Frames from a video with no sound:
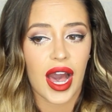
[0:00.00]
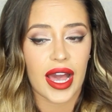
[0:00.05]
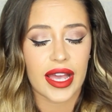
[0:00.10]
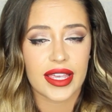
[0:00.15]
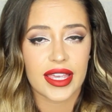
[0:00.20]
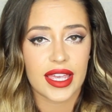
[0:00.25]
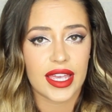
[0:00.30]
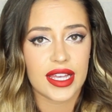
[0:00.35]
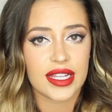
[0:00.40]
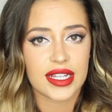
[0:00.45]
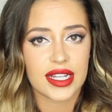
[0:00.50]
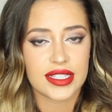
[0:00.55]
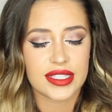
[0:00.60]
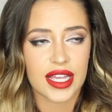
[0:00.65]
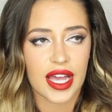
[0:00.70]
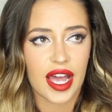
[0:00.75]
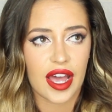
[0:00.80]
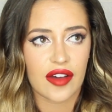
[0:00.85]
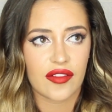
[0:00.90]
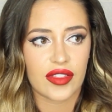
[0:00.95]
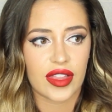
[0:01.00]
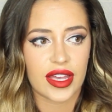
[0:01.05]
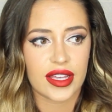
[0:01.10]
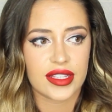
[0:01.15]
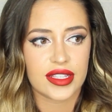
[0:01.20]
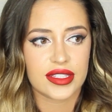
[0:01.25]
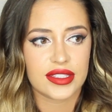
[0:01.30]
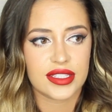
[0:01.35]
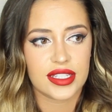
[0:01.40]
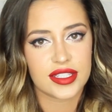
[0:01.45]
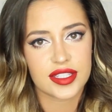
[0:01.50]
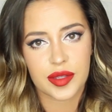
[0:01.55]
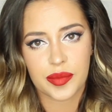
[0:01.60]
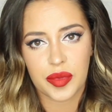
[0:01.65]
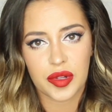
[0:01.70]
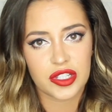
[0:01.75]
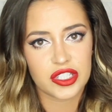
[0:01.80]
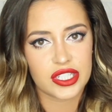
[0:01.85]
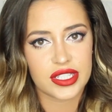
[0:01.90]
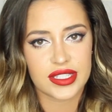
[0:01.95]
I can't because I have like
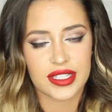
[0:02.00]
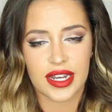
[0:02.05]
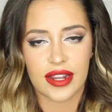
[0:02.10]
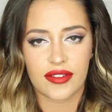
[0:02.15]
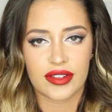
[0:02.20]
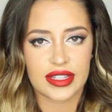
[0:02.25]
disc bulges and